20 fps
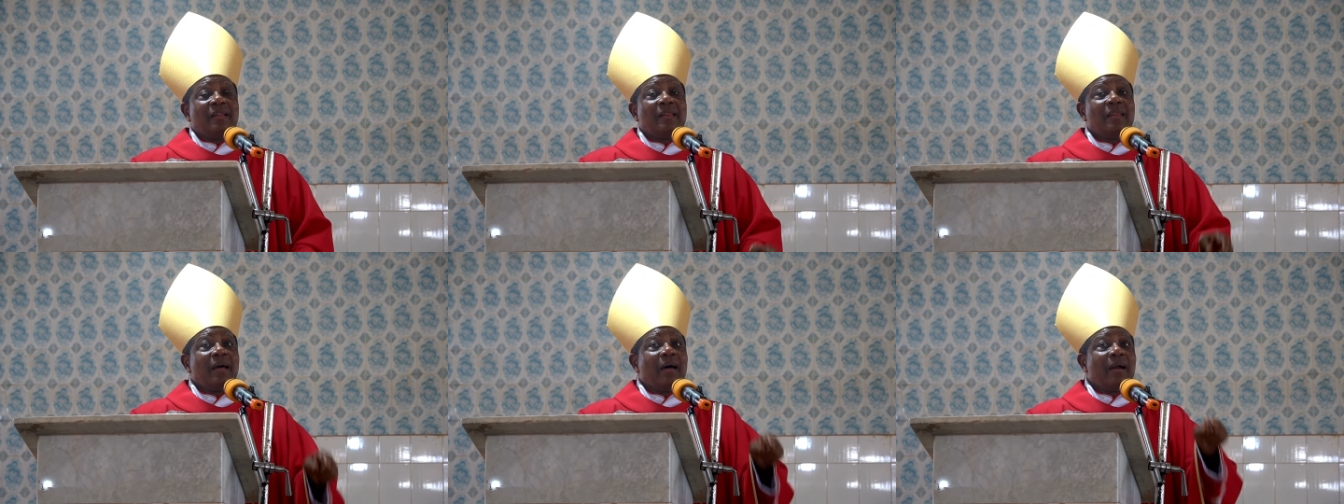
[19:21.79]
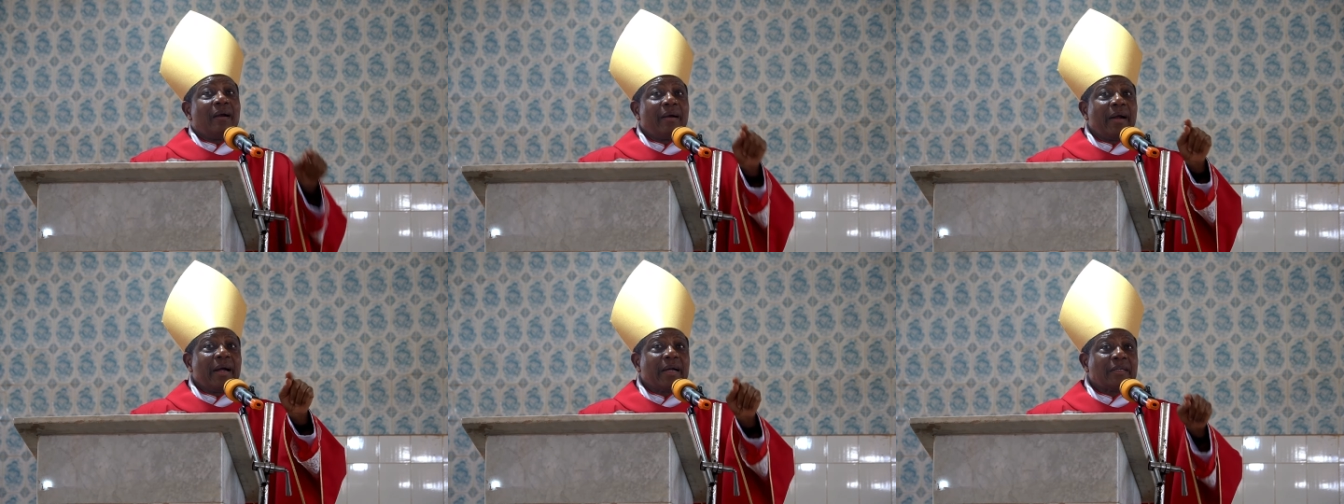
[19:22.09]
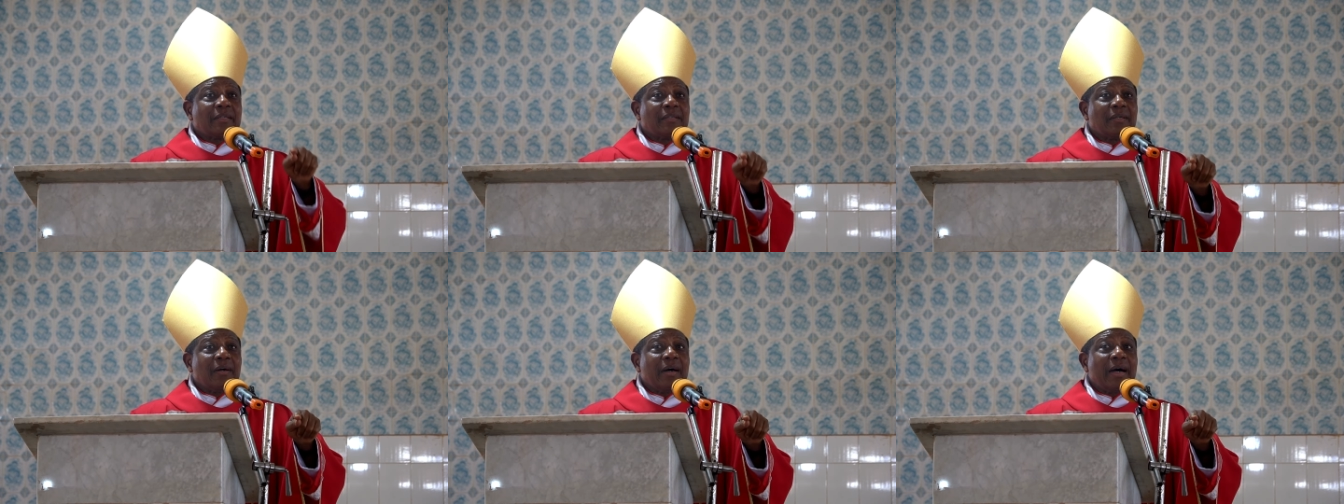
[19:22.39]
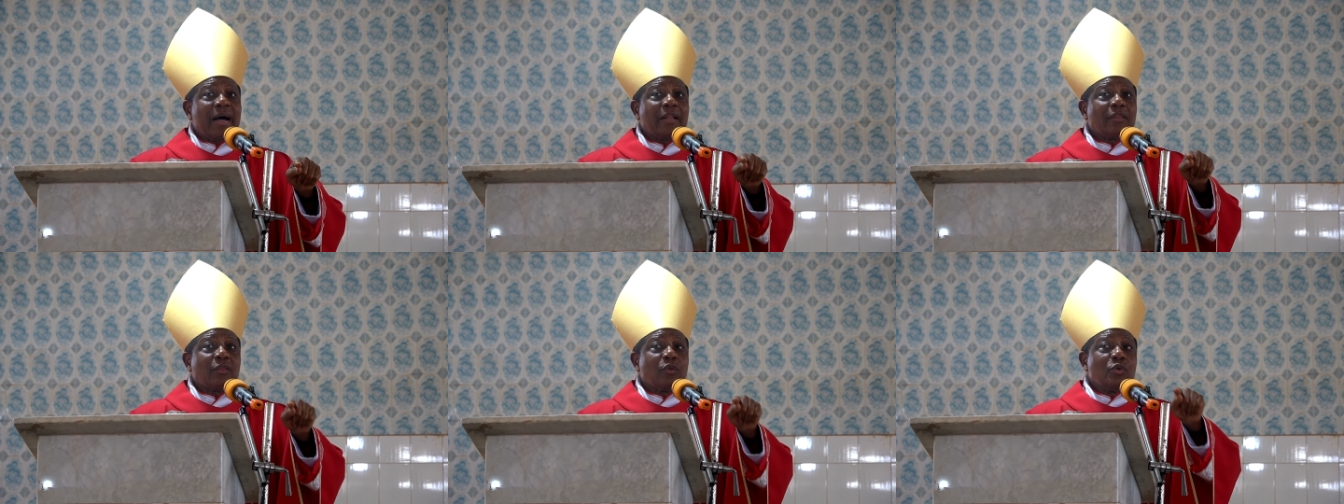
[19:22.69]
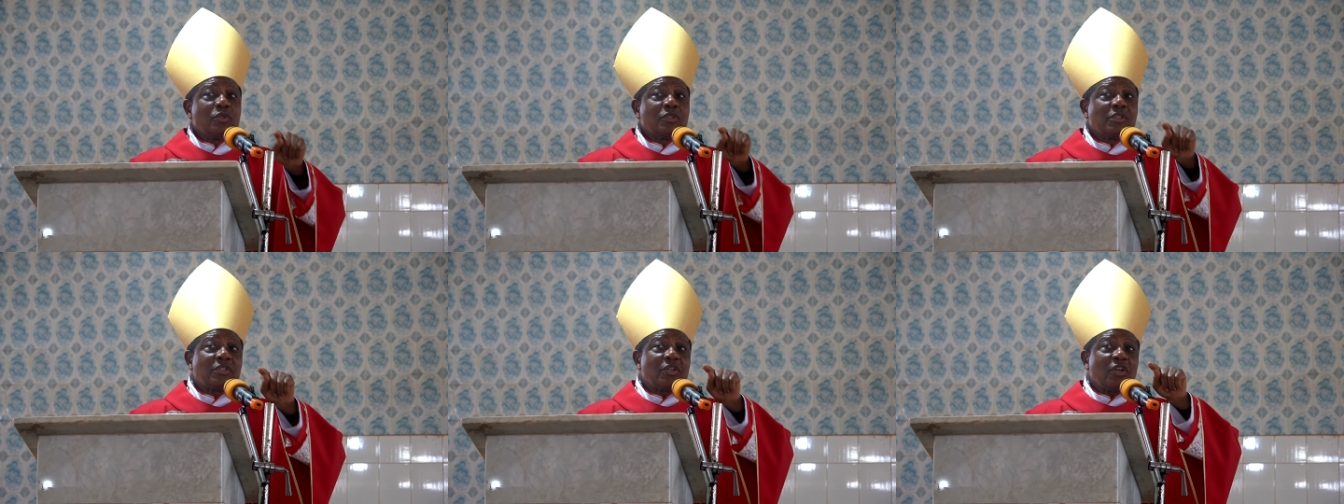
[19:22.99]
The rector had
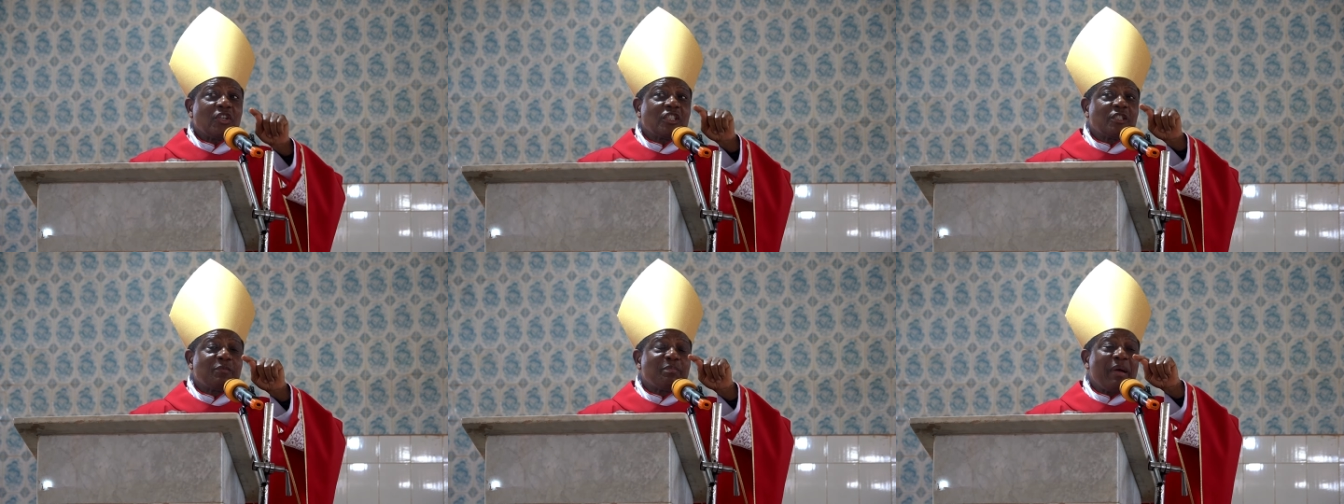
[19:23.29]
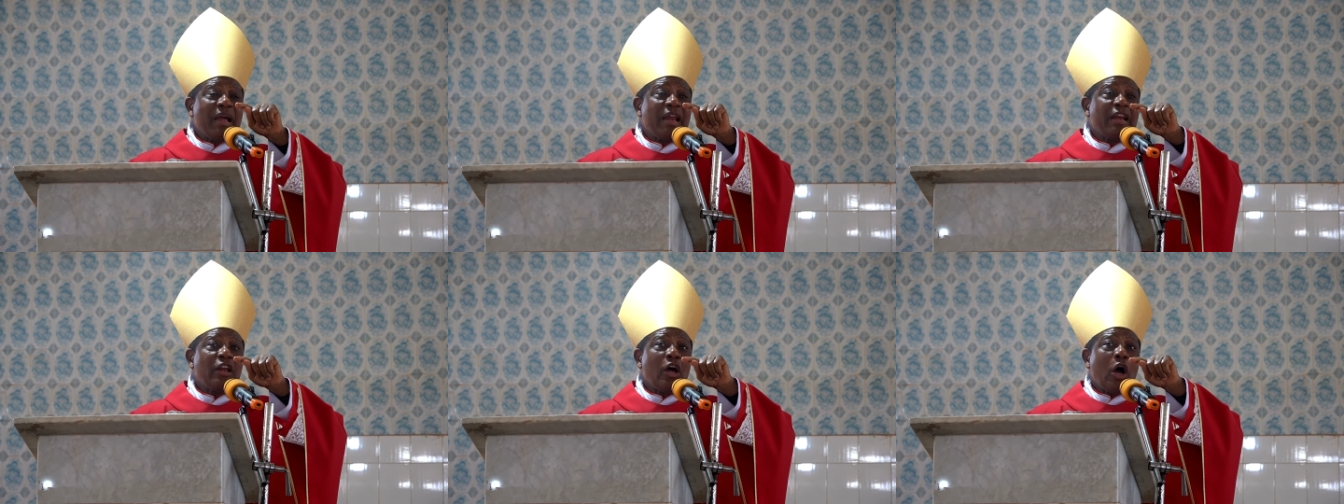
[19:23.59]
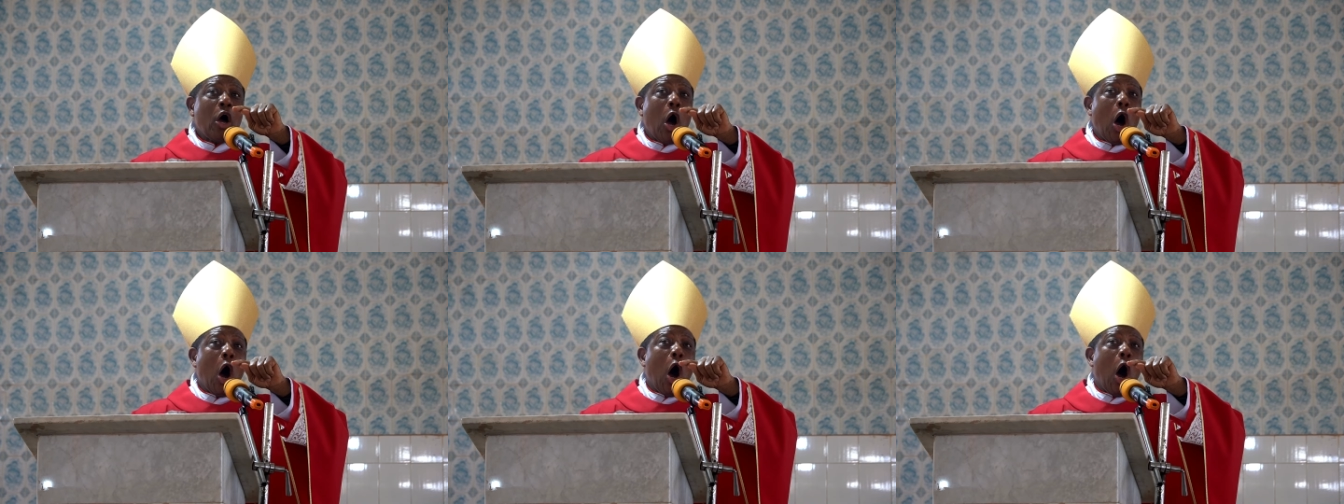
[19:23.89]
to suspend